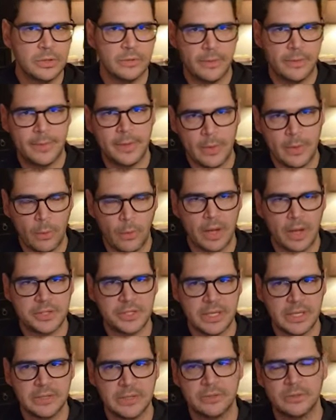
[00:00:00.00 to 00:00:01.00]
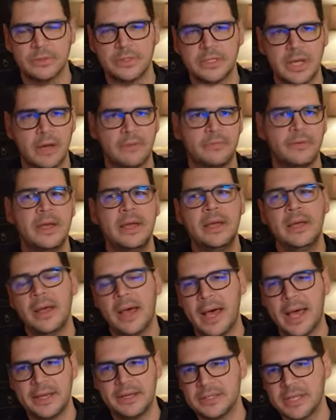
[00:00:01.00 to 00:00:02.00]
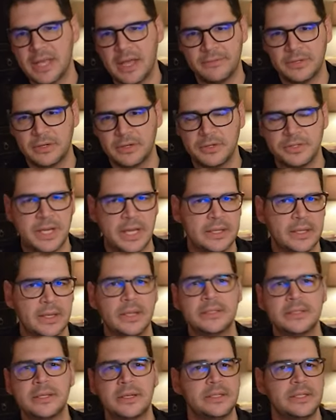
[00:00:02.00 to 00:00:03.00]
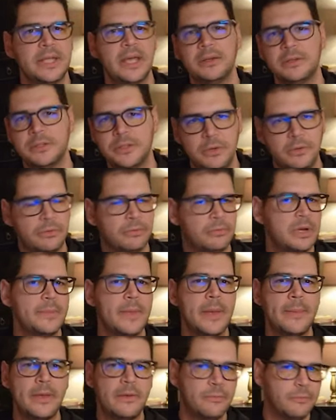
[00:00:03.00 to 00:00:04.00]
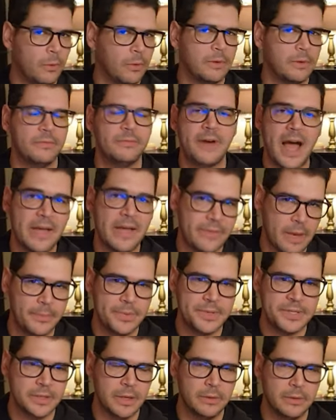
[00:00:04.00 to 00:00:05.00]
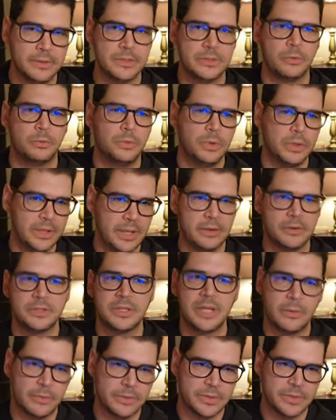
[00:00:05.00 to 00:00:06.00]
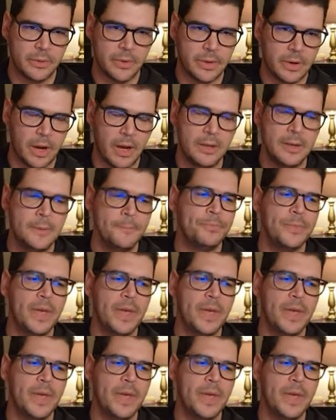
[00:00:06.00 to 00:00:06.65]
If I'm going to be watching Eastern stuff, I just have to understand that it's going to take 2, 3, maybe 4, 5 episodes to really understand what's going on,